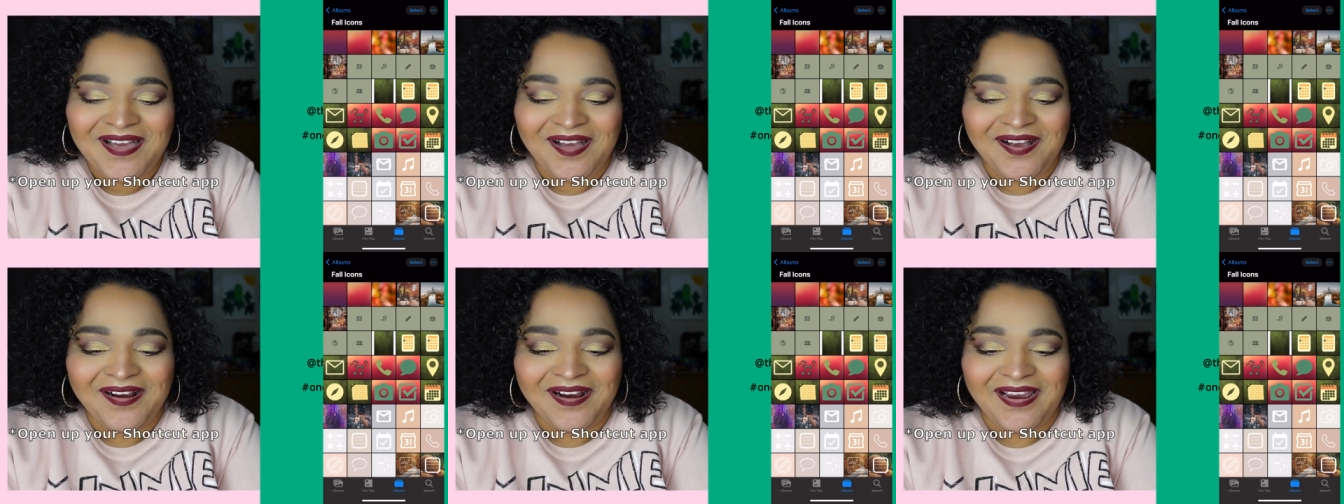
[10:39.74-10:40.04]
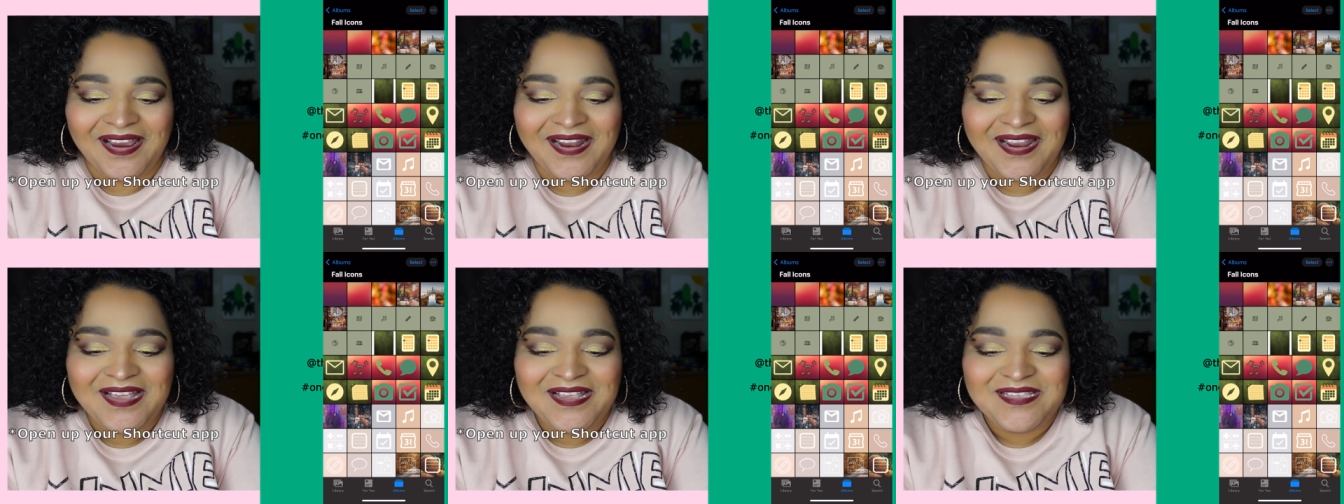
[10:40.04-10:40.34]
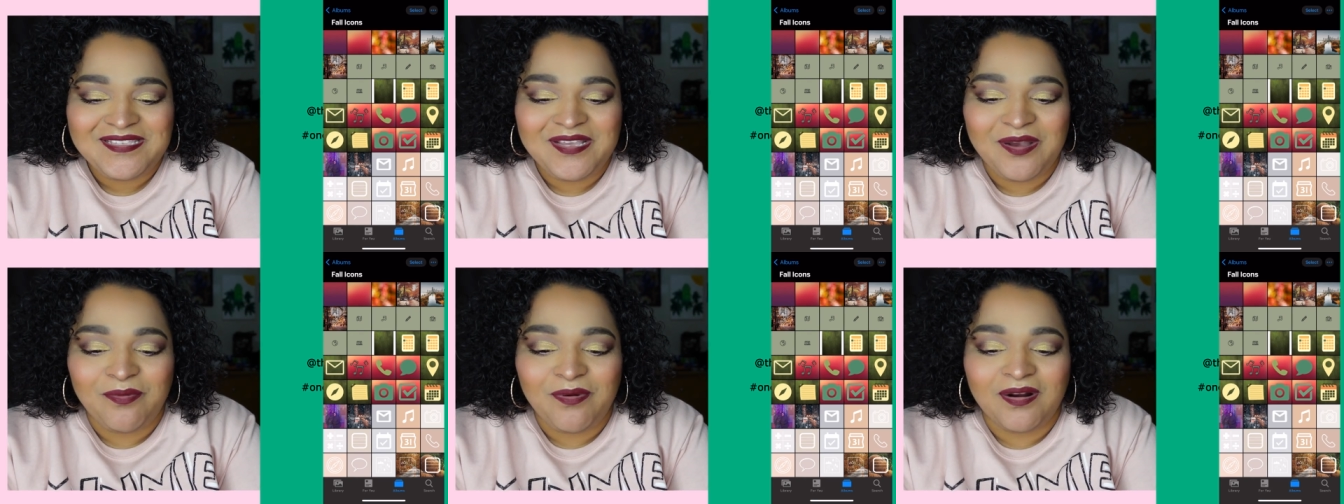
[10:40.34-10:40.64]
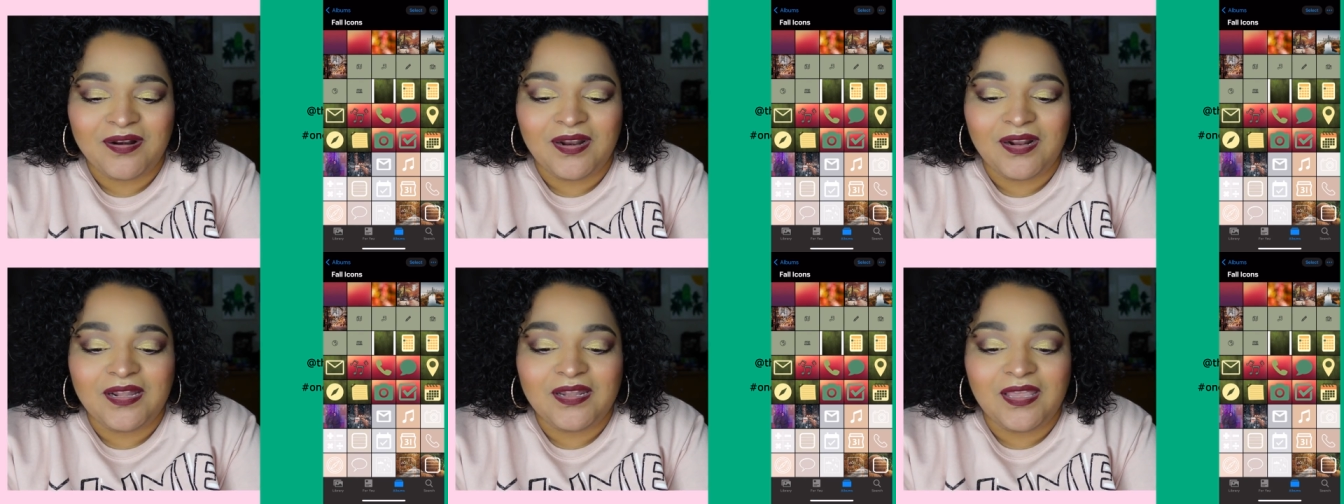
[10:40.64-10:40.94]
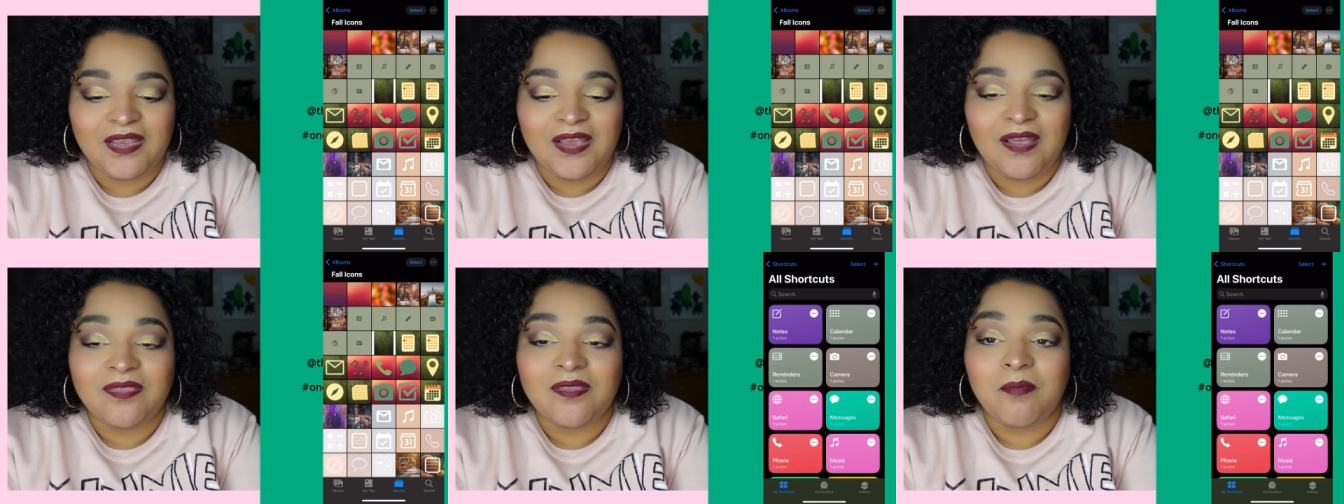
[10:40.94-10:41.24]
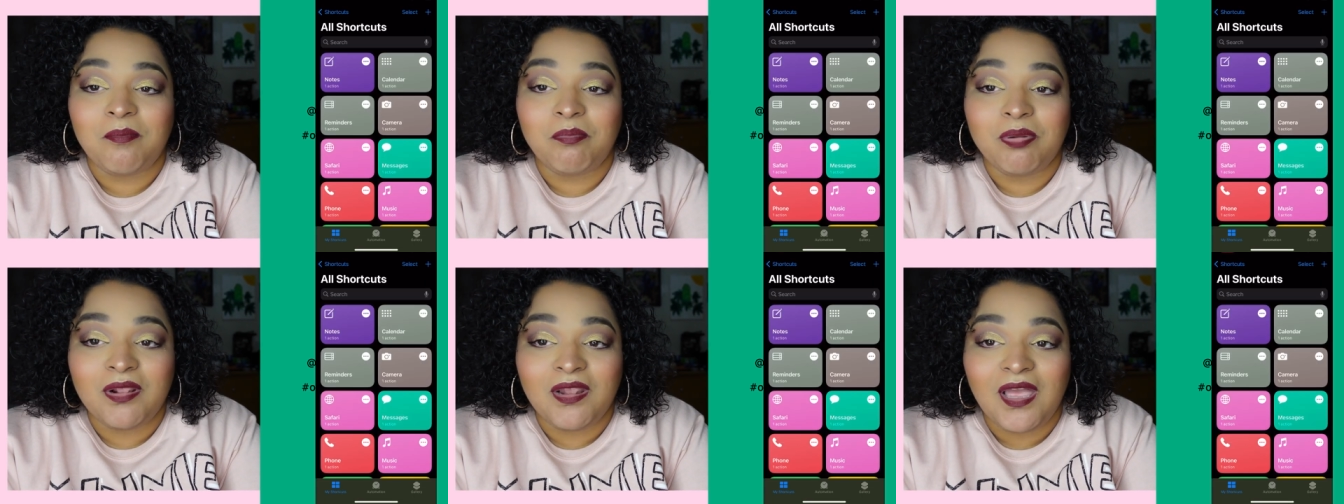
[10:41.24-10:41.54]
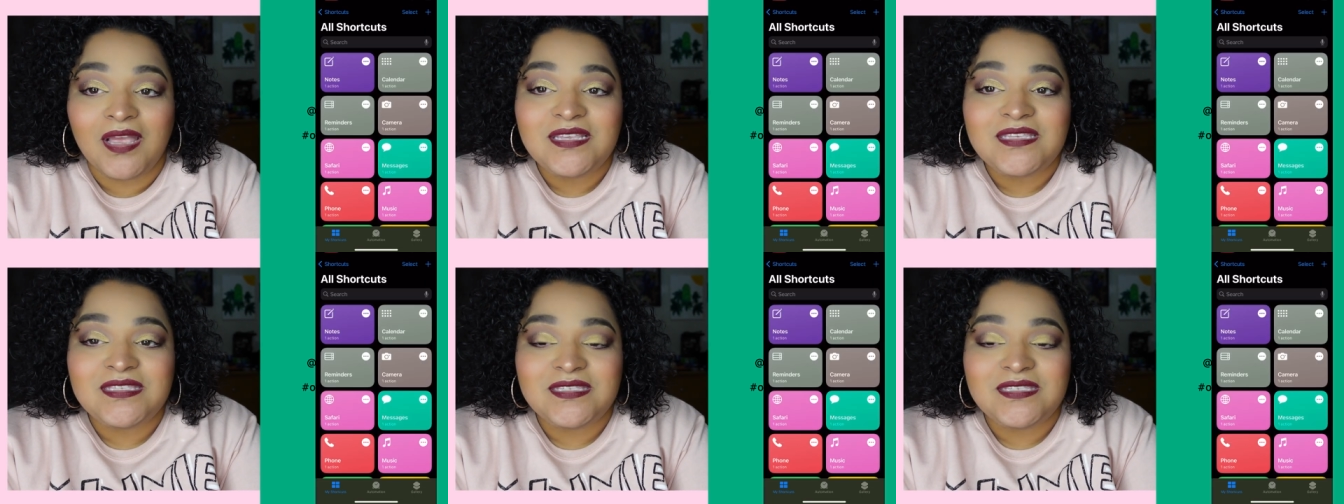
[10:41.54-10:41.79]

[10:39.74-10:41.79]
All right, so we're gonna click on the plus